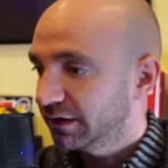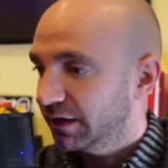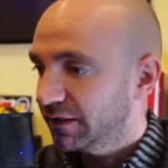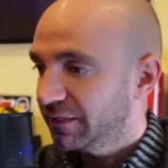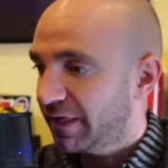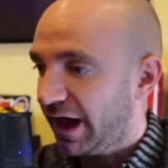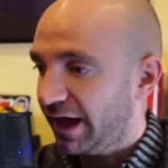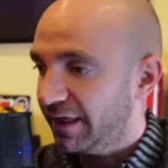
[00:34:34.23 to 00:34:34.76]

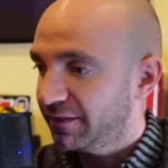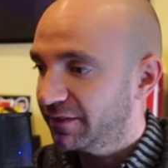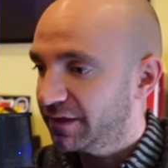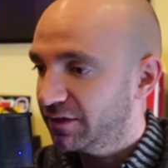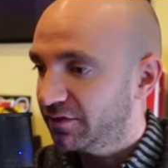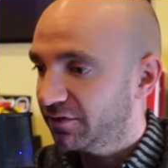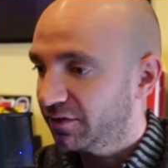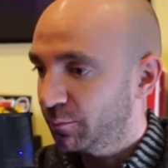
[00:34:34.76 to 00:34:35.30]
That
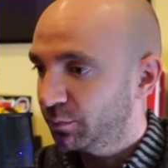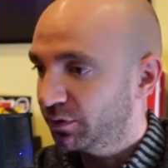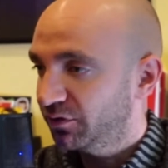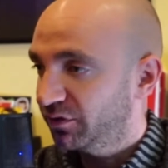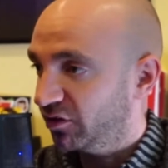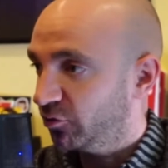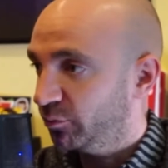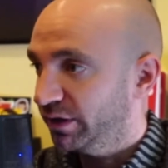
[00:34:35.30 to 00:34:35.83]
the
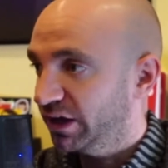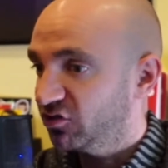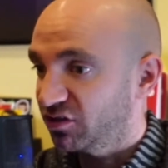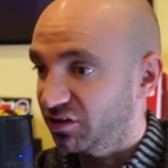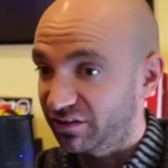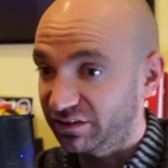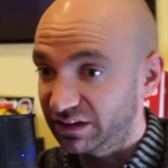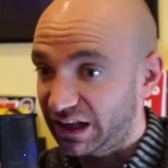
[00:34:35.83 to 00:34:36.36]
simplest explanation
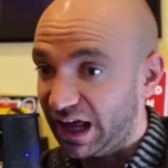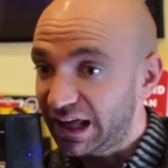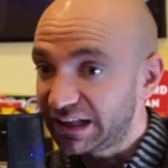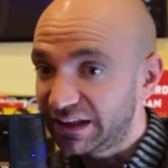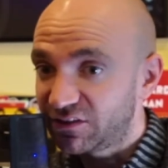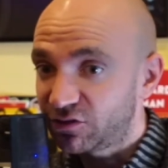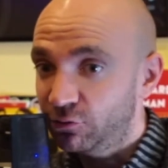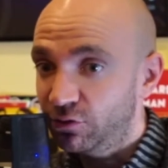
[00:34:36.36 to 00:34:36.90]
is
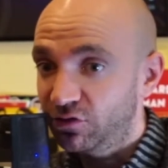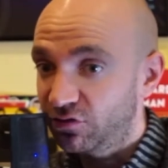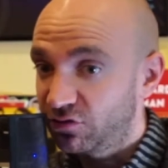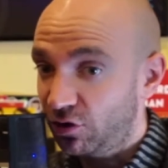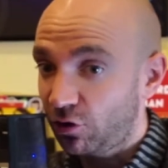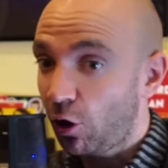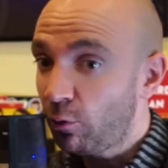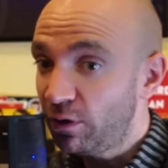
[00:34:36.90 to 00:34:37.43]
likely the truest. It's
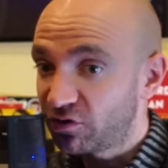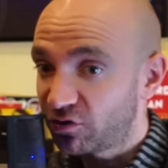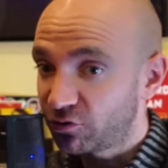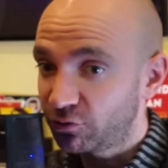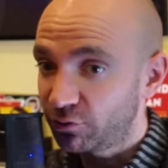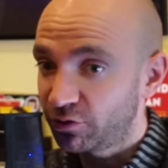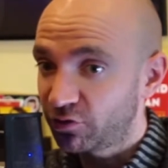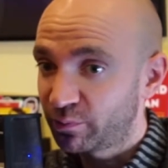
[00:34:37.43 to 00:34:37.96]
not always the
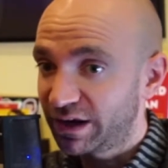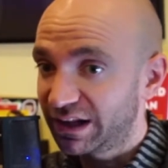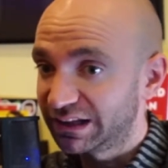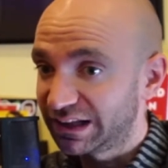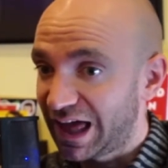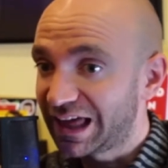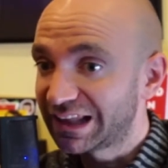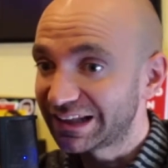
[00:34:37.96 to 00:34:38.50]
truest, but it
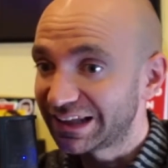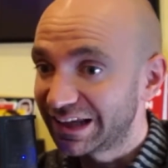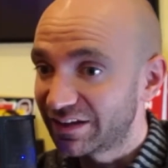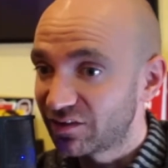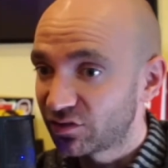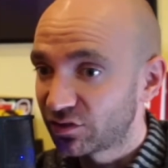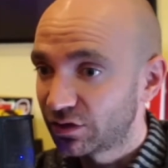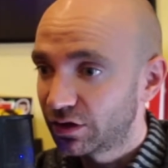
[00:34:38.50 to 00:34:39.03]
likely
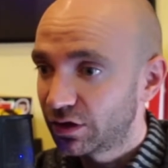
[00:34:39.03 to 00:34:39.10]
is.